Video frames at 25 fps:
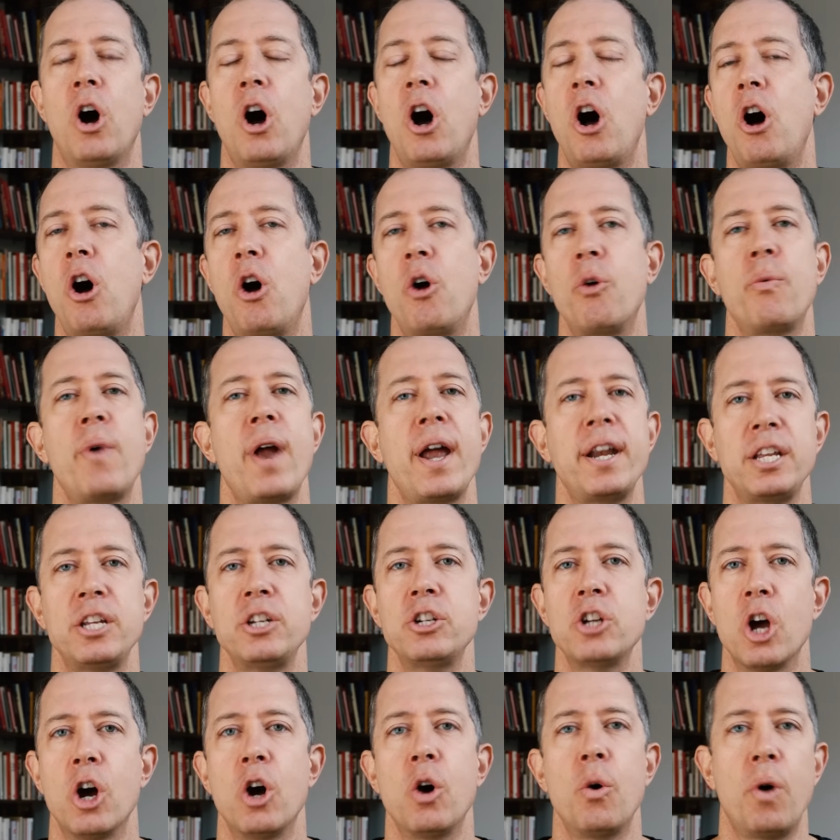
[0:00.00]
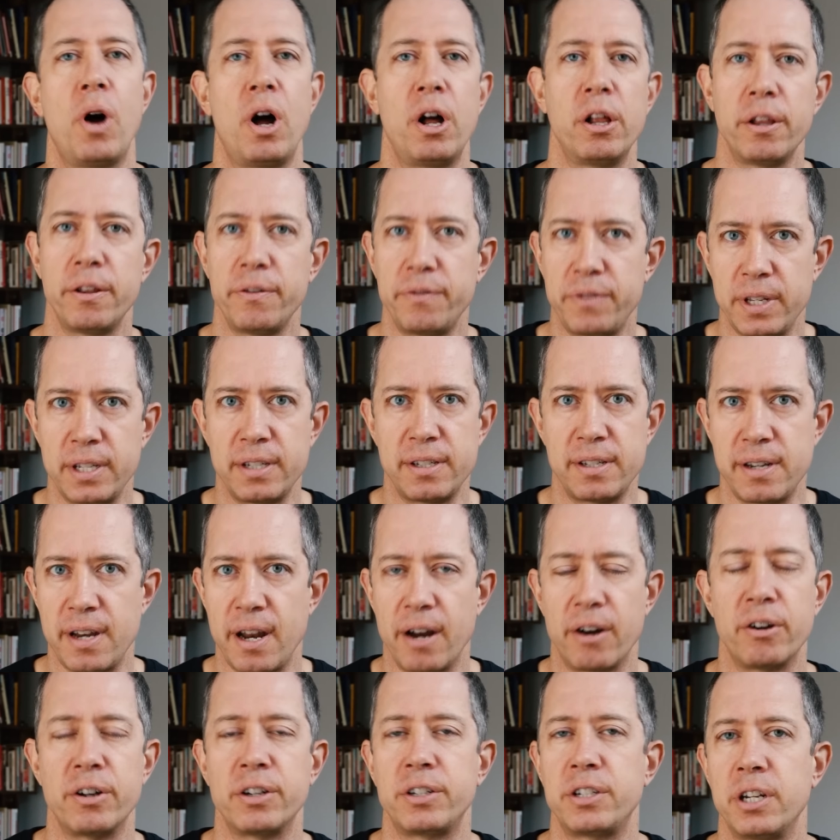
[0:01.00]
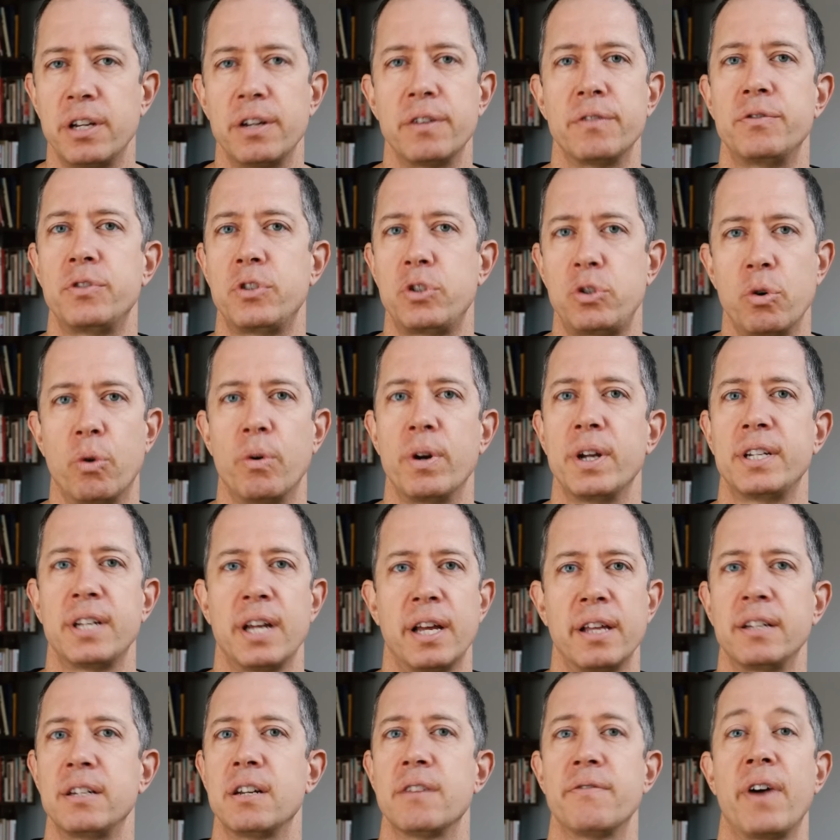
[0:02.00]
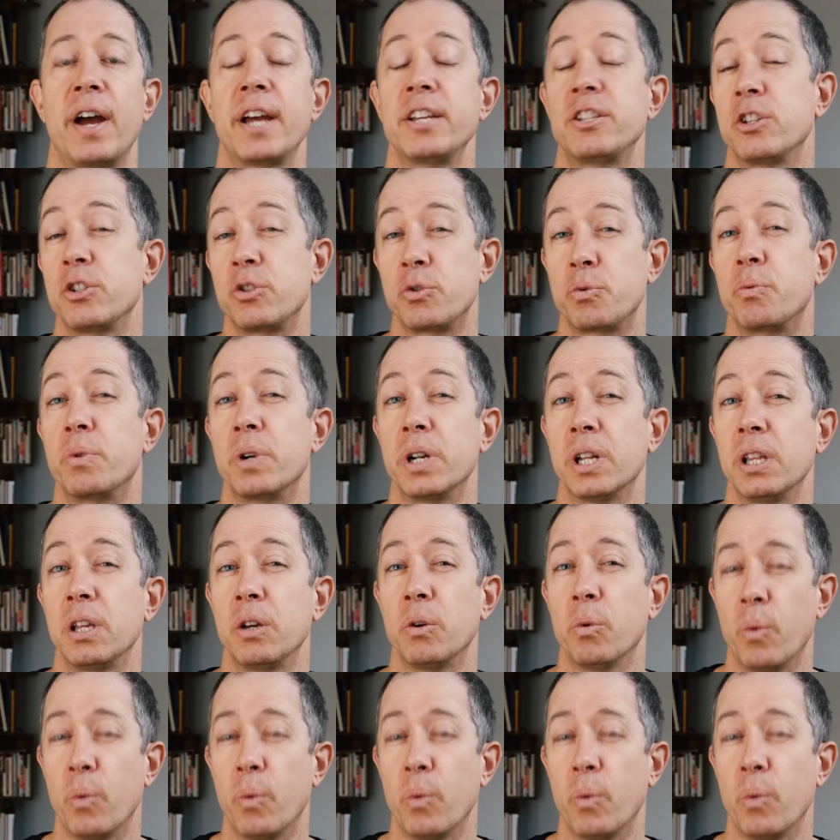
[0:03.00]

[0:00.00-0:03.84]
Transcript: already know all of these narrative storytelling devices really